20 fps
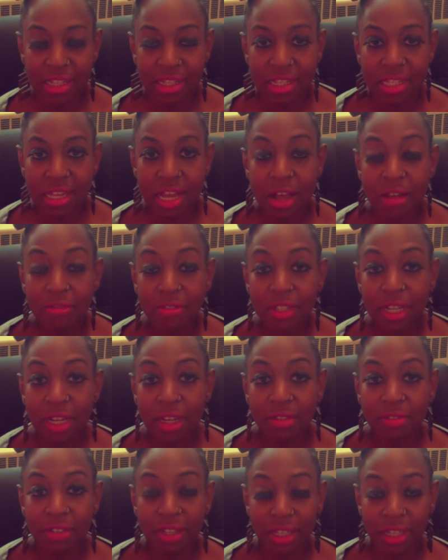
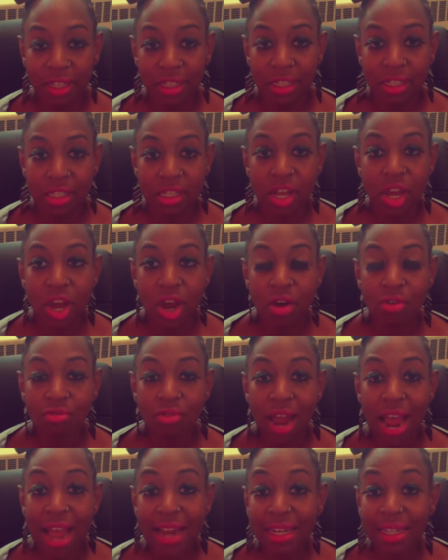Self-love is
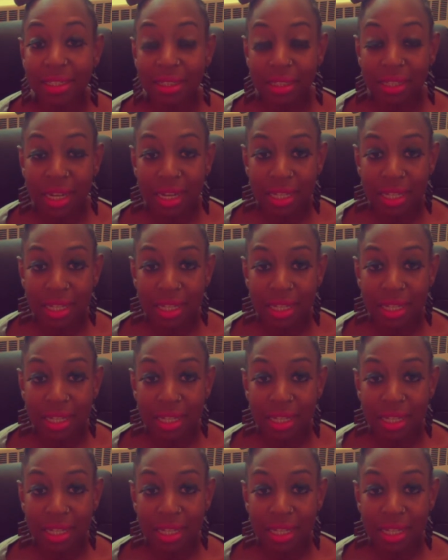radically